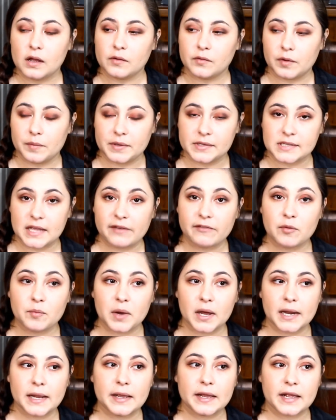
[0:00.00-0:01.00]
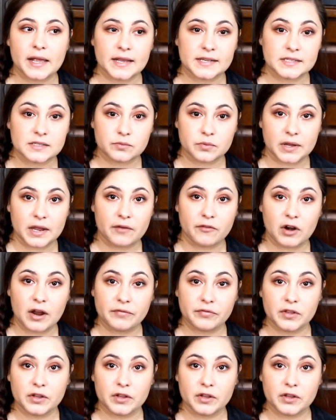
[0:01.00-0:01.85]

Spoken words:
We've been saving money in case we ever have